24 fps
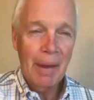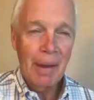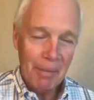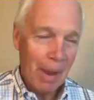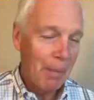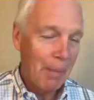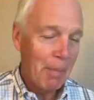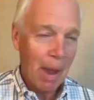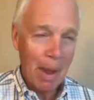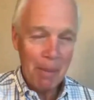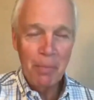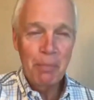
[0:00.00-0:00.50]

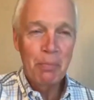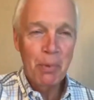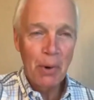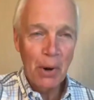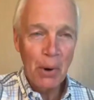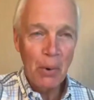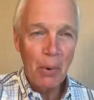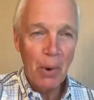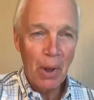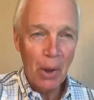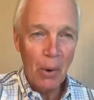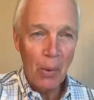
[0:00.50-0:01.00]
I'm
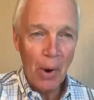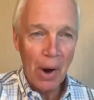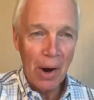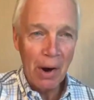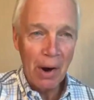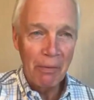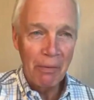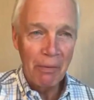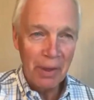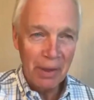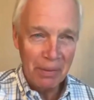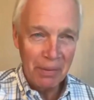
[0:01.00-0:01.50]
pretty well aware
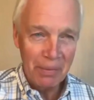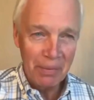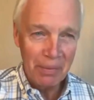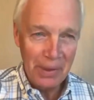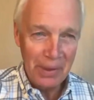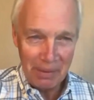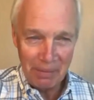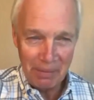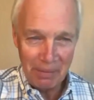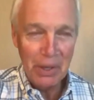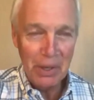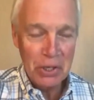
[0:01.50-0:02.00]
of the
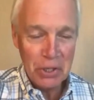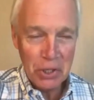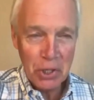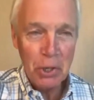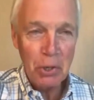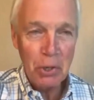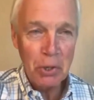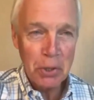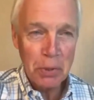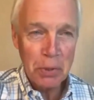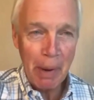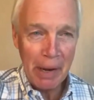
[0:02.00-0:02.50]

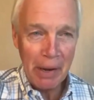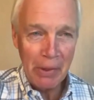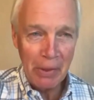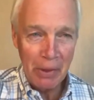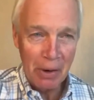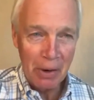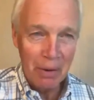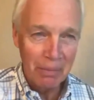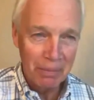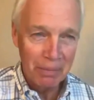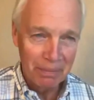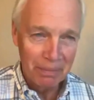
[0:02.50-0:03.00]
excuse making
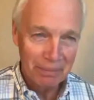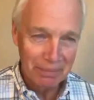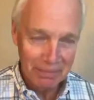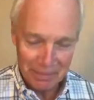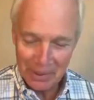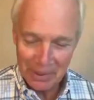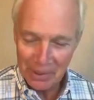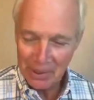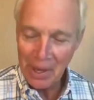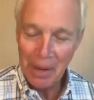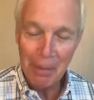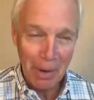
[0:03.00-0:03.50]
there.
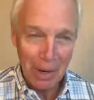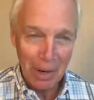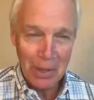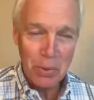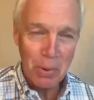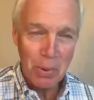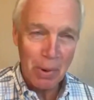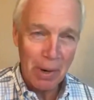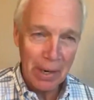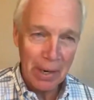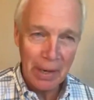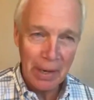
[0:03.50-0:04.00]
Okay, but I
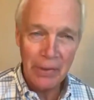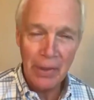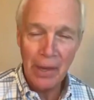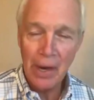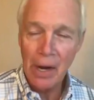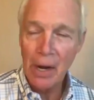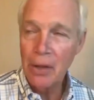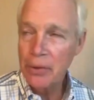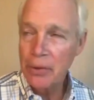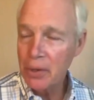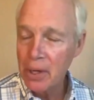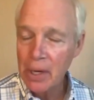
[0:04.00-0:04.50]
just want to get
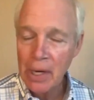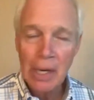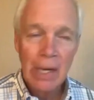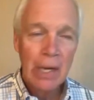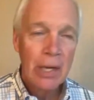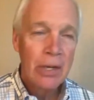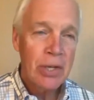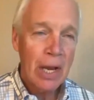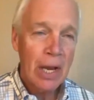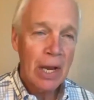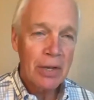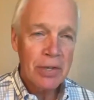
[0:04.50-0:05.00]
that out there.
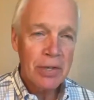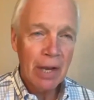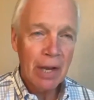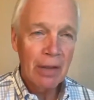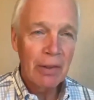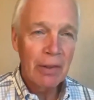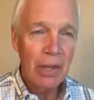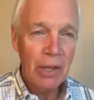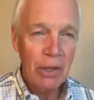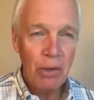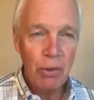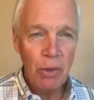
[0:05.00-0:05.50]

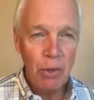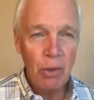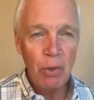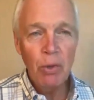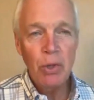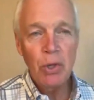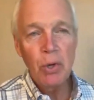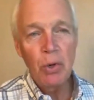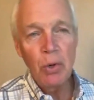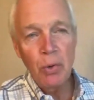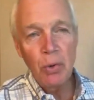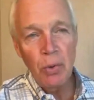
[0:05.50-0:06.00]
Secondly,
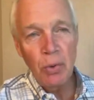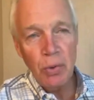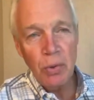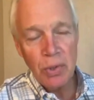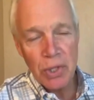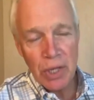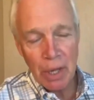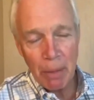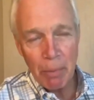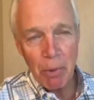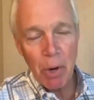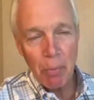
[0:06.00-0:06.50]
you do
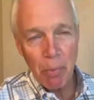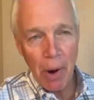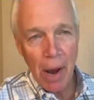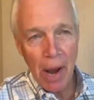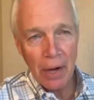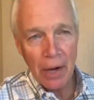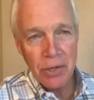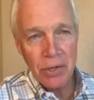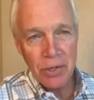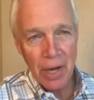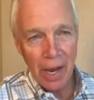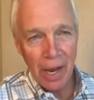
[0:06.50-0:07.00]
some of your
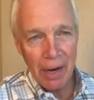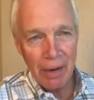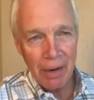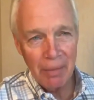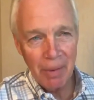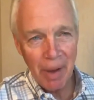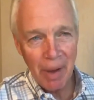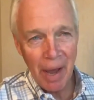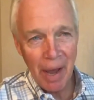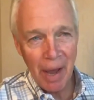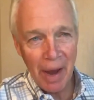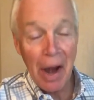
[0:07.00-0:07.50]
practice on an
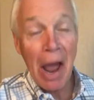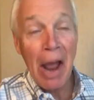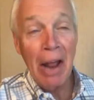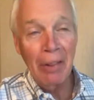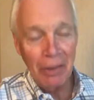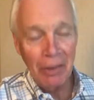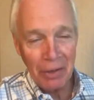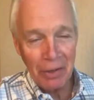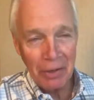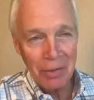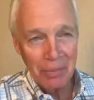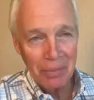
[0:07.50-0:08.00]

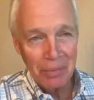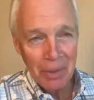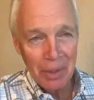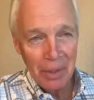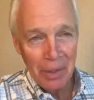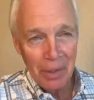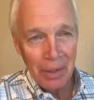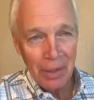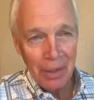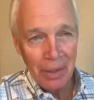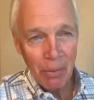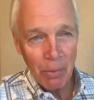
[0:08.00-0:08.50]
island,
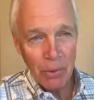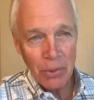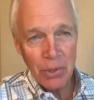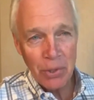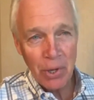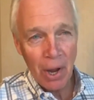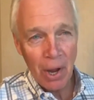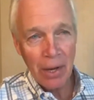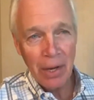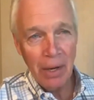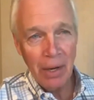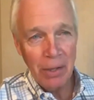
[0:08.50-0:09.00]
and we're
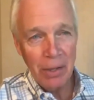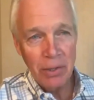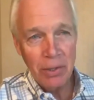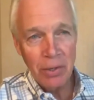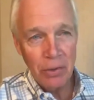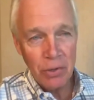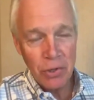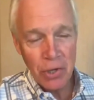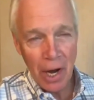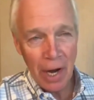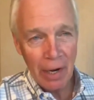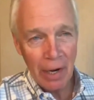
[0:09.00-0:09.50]
talking
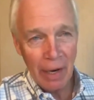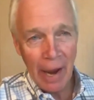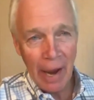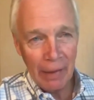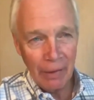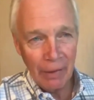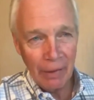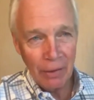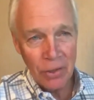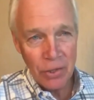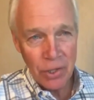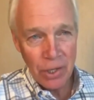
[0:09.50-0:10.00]
to the Channel
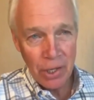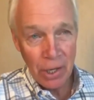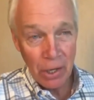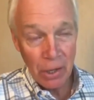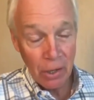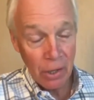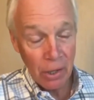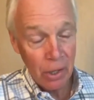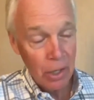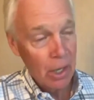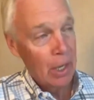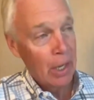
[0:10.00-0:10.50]
Islands
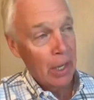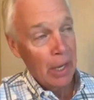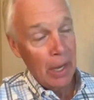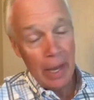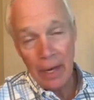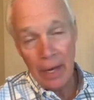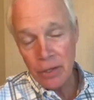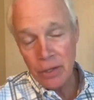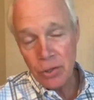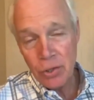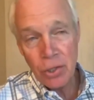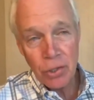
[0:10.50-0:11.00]
here,
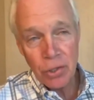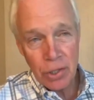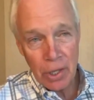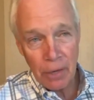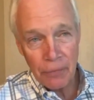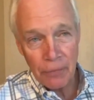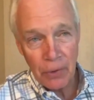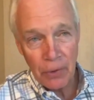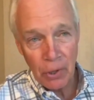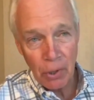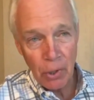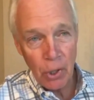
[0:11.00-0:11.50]
and it's just
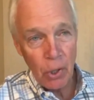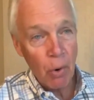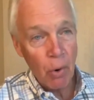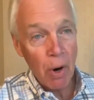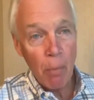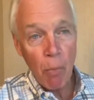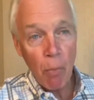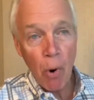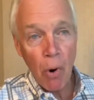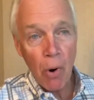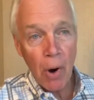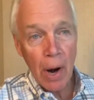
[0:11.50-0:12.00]
different. You
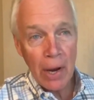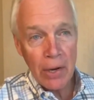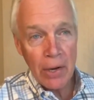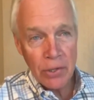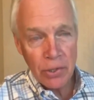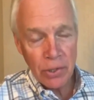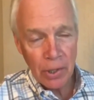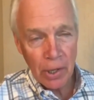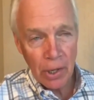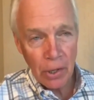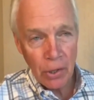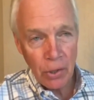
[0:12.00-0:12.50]
are more
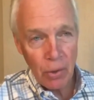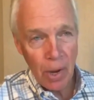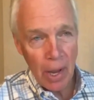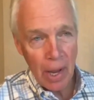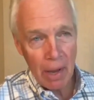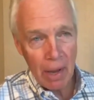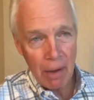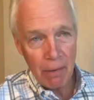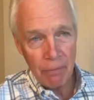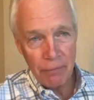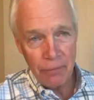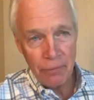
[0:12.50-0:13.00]
isolated. You
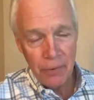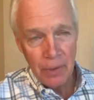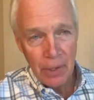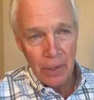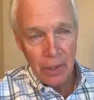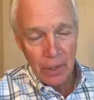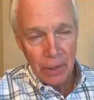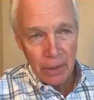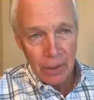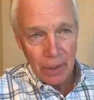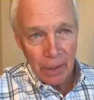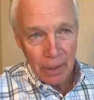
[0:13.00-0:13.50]
have
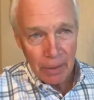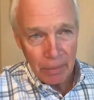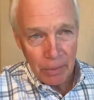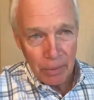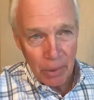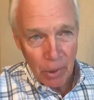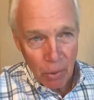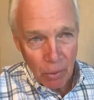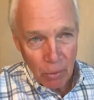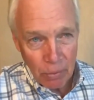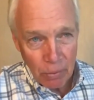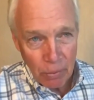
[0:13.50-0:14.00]

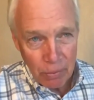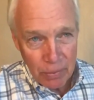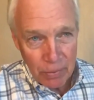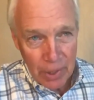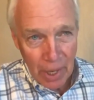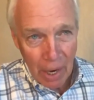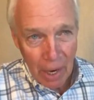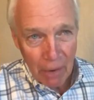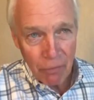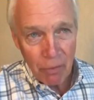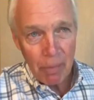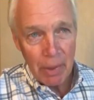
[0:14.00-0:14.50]
your own
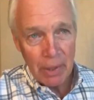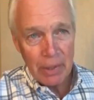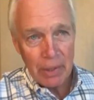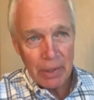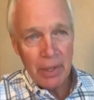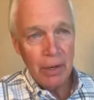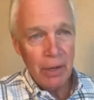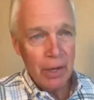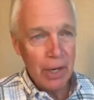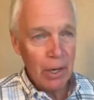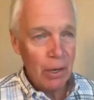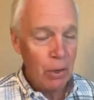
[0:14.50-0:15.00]
government.
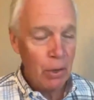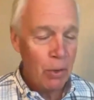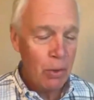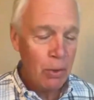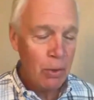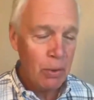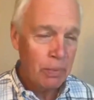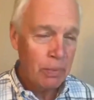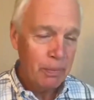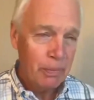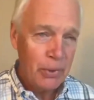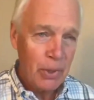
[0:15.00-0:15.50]
Do
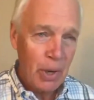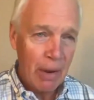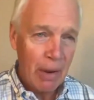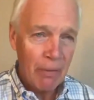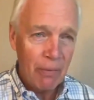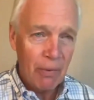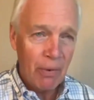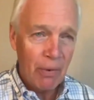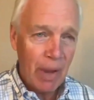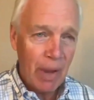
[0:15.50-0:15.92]
you have